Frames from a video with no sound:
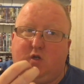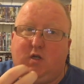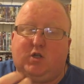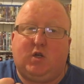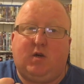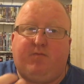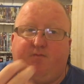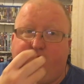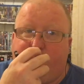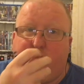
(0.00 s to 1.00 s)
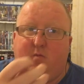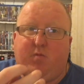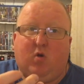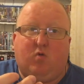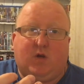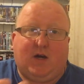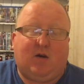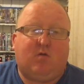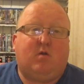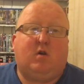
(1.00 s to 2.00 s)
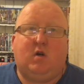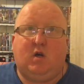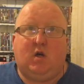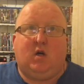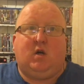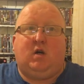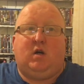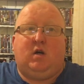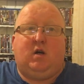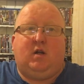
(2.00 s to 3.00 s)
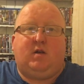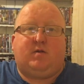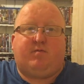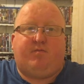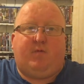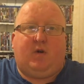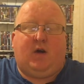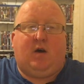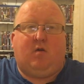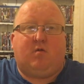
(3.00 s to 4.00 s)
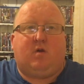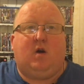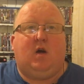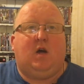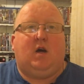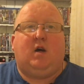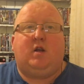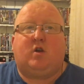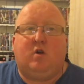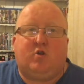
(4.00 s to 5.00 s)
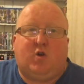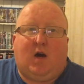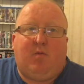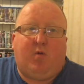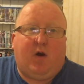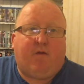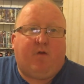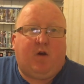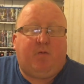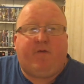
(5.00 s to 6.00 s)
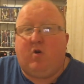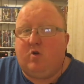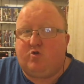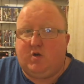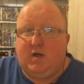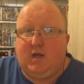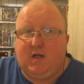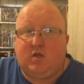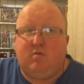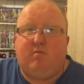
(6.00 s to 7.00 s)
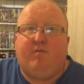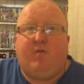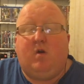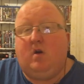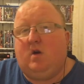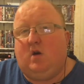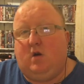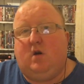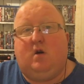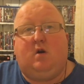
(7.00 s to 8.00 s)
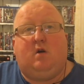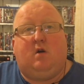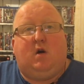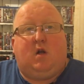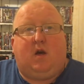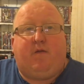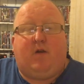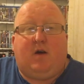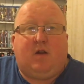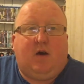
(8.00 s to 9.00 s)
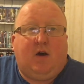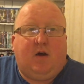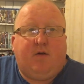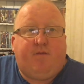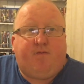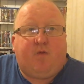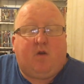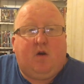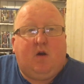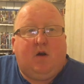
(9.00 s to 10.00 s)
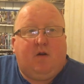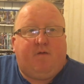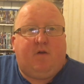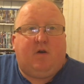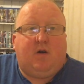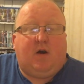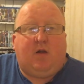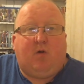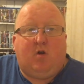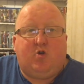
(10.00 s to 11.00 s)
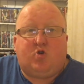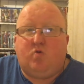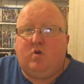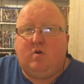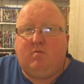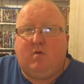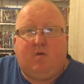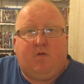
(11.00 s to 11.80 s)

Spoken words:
literally been pulled out and he's held, and he's going to try and break free before a train hits him. I'll leave that there. For anyone who's squirm,